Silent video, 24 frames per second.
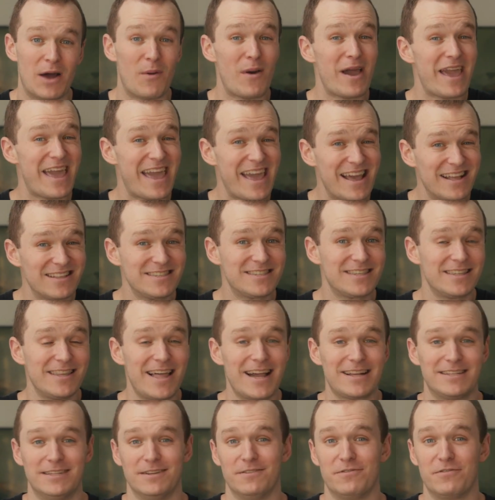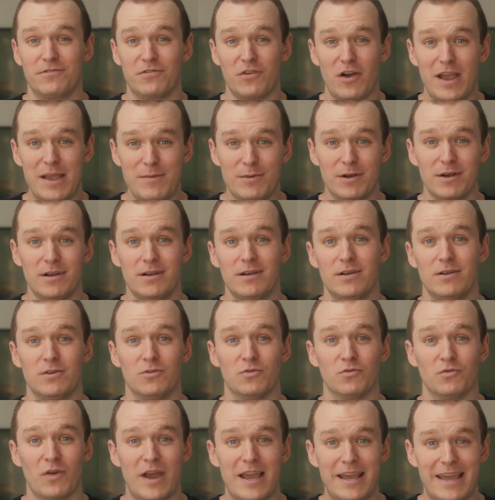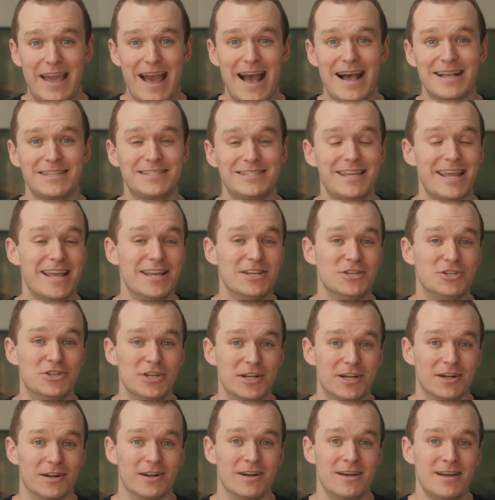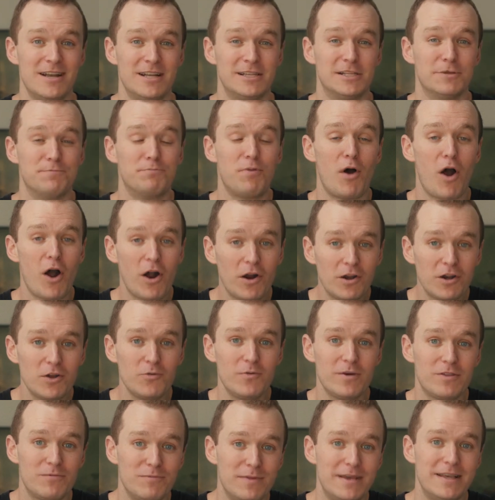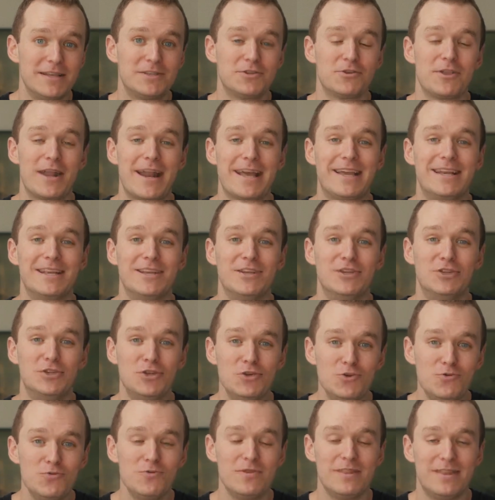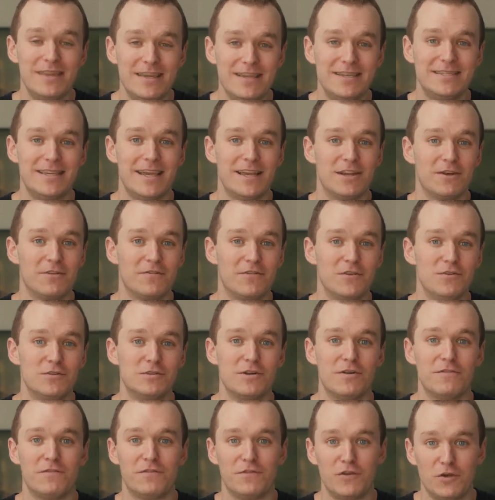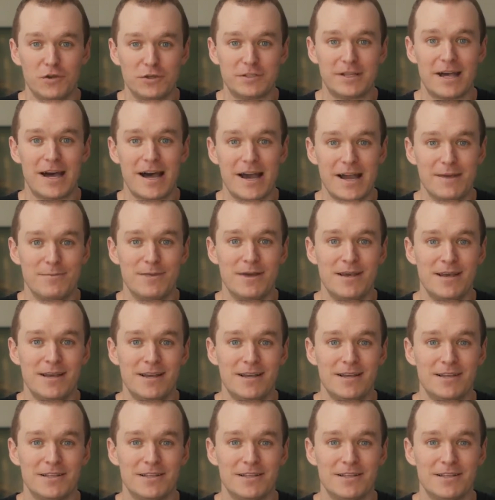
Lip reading: Now, I hand-selected Framer, Raycast, and Jitter to partner with me so that I could do these interviews full-time.